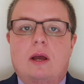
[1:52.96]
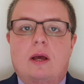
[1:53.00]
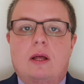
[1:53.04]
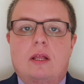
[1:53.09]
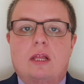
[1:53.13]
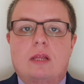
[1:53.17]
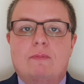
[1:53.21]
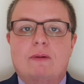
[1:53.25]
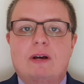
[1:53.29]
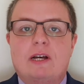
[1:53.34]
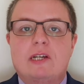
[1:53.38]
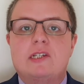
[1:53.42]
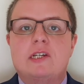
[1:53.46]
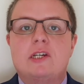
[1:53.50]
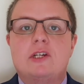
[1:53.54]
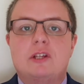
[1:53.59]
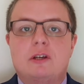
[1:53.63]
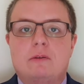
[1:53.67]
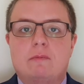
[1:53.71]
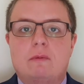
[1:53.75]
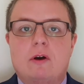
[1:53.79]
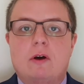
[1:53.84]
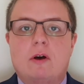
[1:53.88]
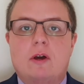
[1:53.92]
The passage
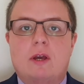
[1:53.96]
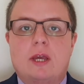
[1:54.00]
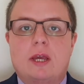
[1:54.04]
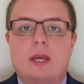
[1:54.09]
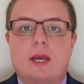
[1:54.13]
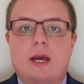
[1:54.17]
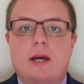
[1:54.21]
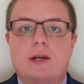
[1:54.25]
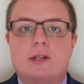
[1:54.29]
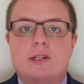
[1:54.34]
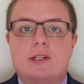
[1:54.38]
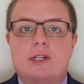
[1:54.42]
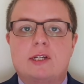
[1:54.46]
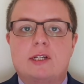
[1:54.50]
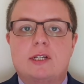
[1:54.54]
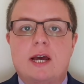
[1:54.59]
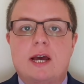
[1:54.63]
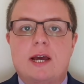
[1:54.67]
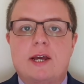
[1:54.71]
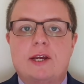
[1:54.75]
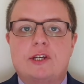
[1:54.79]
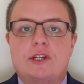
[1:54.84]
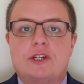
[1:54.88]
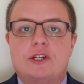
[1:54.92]
that we're looking at
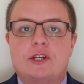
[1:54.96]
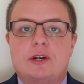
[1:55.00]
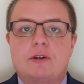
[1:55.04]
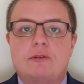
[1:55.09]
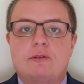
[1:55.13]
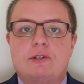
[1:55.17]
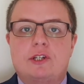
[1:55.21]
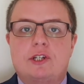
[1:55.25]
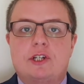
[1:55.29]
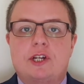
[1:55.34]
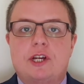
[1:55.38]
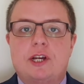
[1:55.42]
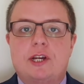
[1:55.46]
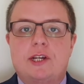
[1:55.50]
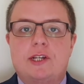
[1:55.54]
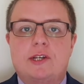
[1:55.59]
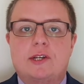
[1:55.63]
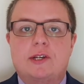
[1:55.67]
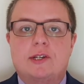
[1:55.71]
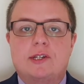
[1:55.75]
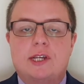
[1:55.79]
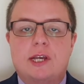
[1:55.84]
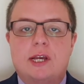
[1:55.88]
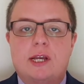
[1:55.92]
today shows
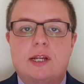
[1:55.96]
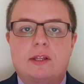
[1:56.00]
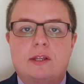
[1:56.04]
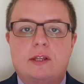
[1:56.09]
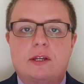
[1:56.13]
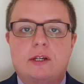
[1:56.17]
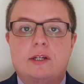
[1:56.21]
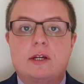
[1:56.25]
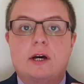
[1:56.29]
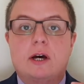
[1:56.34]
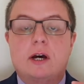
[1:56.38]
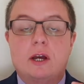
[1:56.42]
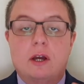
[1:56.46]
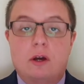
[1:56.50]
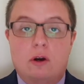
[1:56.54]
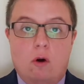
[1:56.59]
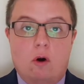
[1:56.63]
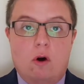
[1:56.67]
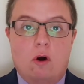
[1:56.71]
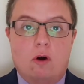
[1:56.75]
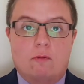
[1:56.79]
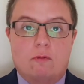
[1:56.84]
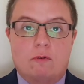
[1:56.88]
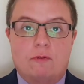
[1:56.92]
Jesus in the
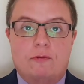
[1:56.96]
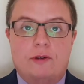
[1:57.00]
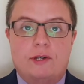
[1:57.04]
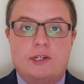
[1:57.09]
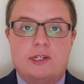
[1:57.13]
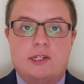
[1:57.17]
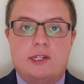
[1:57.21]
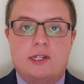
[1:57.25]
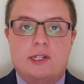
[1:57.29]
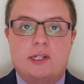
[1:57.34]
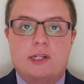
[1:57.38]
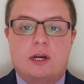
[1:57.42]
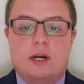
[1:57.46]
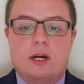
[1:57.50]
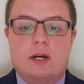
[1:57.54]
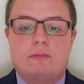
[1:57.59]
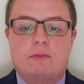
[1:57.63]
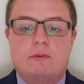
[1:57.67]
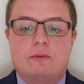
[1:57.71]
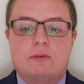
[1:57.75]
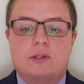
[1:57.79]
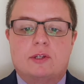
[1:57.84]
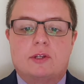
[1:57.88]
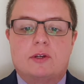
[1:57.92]
dialogue with his
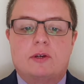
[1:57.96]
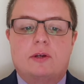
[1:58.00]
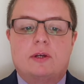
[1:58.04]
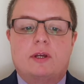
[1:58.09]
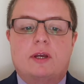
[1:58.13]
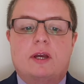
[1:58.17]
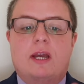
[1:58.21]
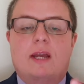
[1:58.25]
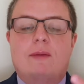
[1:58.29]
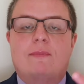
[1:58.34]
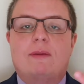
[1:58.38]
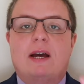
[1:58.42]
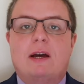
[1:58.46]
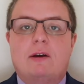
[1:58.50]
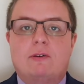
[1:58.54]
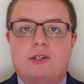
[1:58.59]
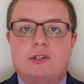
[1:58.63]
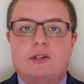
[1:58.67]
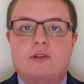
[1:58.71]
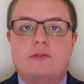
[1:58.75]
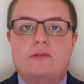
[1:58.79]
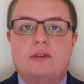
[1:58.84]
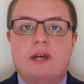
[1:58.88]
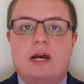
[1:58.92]
disciples that came
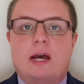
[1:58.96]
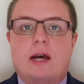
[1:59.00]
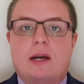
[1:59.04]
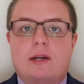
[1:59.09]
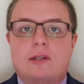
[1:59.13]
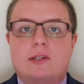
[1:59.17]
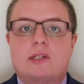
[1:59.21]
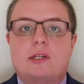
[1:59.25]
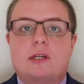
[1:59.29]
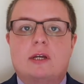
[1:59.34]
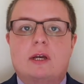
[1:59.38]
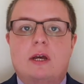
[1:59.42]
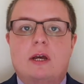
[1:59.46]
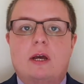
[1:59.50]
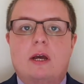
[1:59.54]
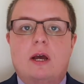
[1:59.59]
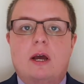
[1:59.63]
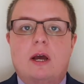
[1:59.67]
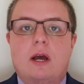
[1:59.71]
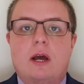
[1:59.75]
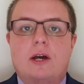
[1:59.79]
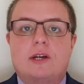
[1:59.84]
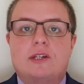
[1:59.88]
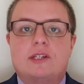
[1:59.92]
out of that,
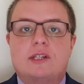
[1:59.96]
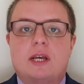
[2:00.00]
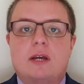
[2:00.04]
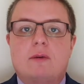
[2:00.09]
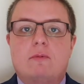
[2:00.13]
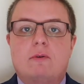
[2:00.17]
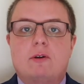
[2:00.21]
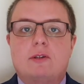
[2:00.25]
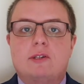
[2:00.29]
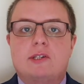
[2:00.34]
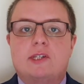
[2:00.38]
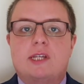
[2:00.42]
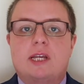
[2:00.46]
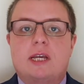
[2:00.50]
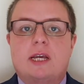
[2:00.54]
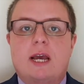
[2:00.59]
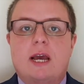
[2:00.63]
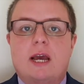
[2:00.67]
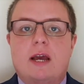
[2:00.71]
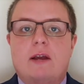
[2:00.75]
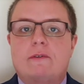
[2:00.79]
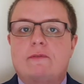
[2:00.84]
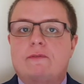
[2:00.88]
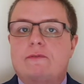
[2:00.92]
as they once
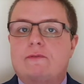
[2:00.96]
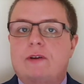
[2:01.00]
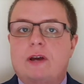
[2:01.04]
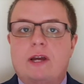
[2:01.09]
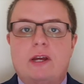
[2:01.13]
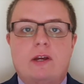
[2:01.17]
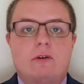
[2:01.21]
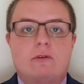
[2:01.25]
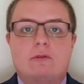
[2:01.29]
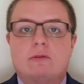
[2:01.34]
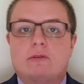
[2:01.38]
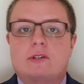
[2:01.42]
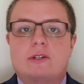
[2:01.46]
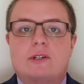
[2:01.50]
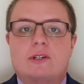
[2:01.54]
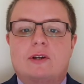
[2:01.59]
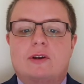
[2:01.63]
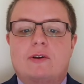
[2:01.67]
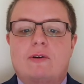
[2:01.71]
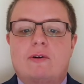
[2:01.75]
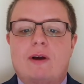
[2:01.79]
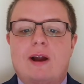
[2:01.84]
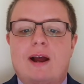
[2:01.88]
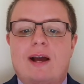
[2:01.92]
again failed to
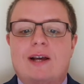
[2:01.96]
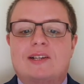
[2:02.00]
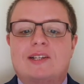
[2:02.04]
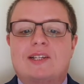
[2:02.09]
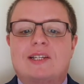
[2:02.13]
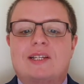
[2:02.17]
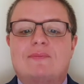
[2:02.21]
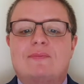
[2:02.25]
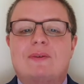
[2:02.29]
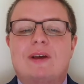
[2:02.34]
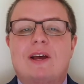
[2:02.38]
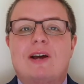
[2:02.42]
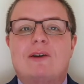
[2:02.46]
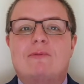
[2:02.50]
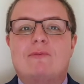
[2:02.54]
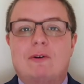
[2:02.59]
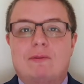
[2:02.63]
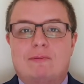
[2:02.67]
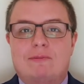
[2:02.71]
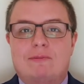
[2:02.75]
grasp what